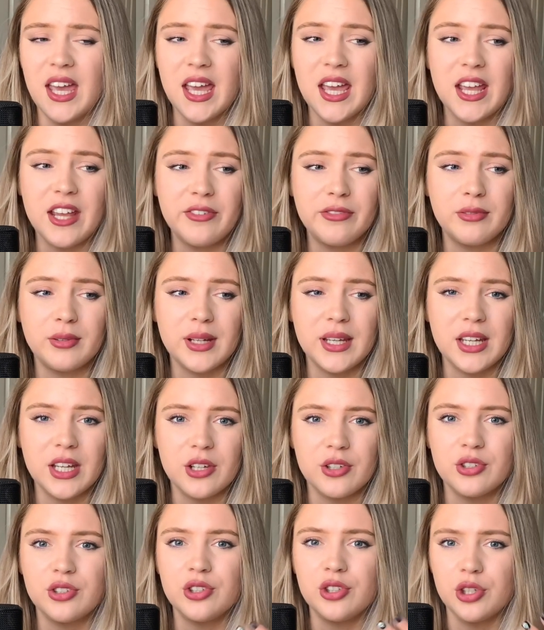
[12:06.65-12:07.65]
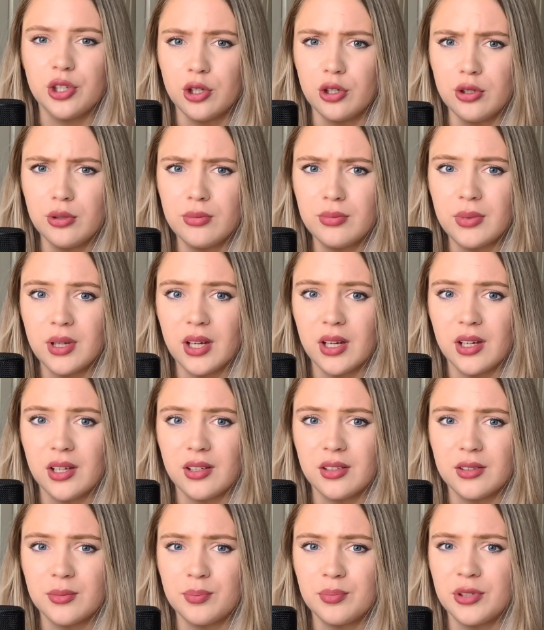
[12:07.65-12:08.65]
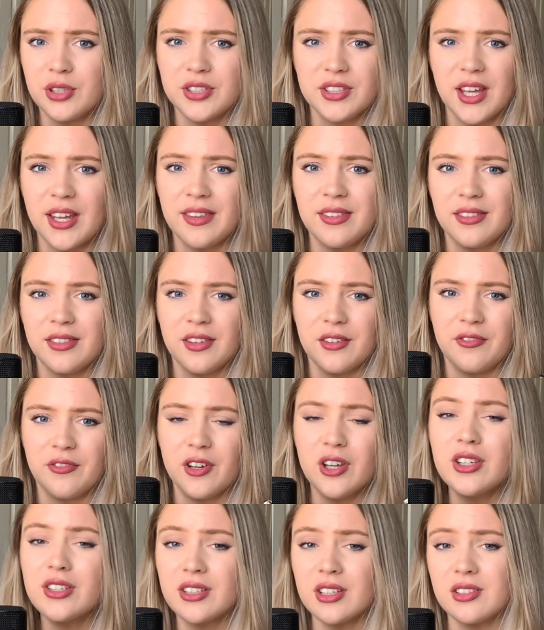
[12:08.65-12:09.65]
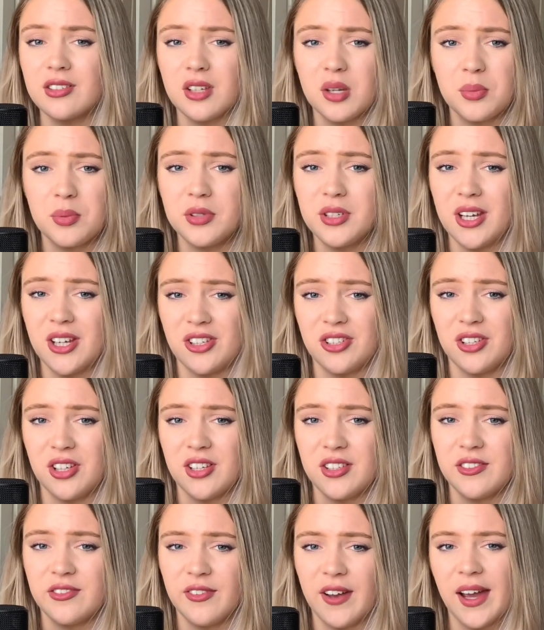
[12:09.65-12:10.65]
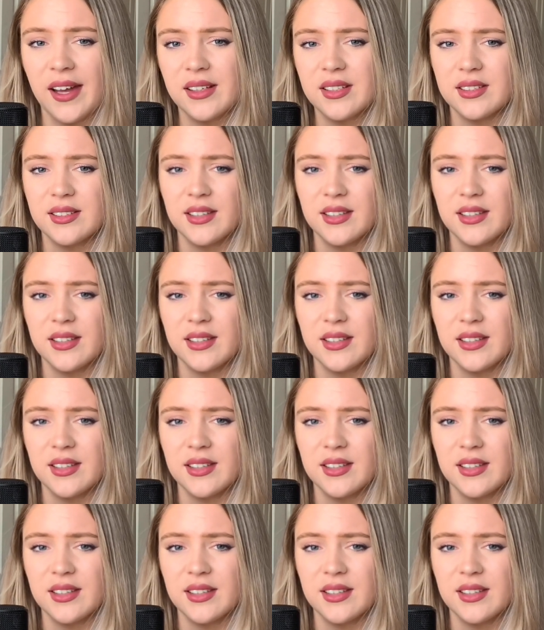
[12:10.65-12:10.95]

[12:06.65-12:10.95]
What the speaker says: if we assume and present the first interpretation as facts,